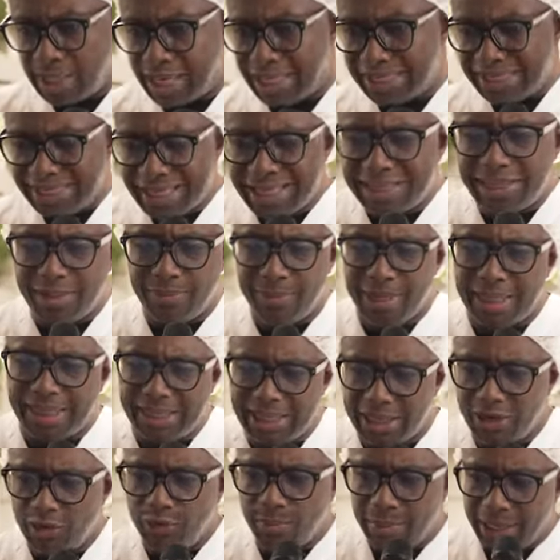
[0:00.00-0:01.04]
I said to
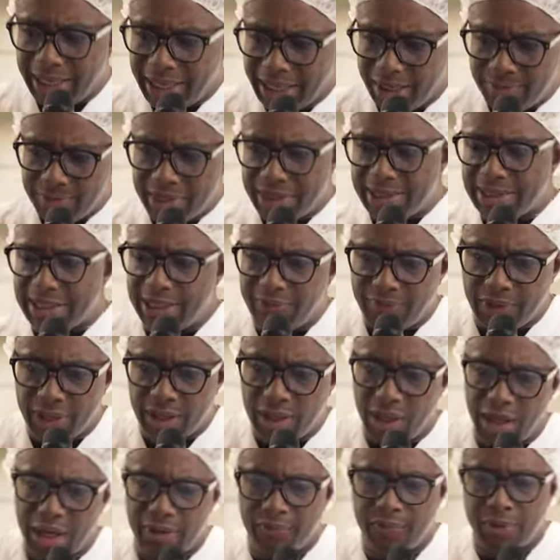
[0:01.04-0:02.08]
myself, my name is Steven
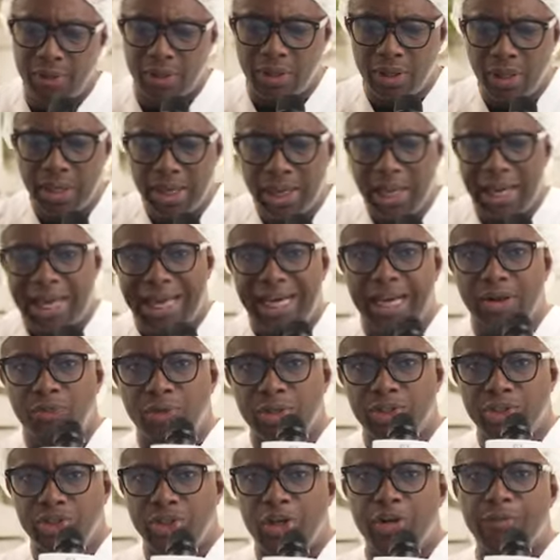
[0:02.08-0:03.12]
Conville, and I
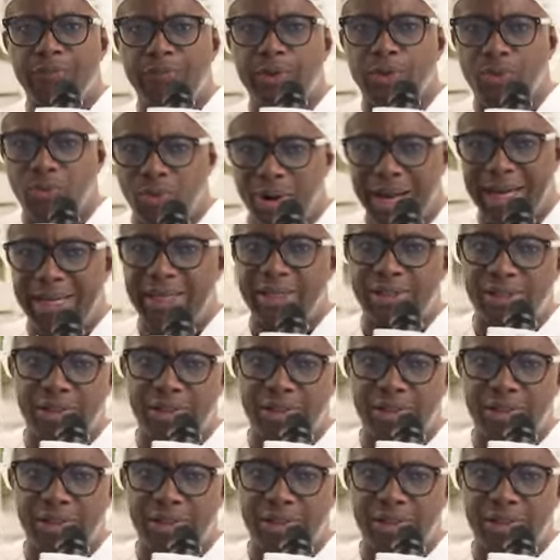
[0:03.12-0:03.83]
reserve the right